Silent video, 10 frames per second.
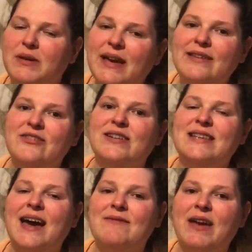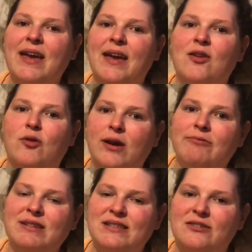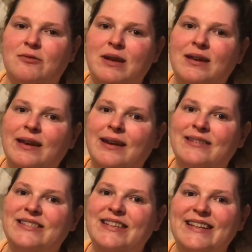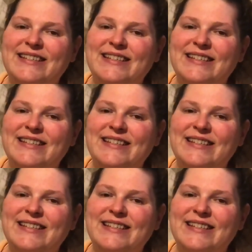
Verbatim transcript: yeah, you guys have a great rest of your week, and I'll see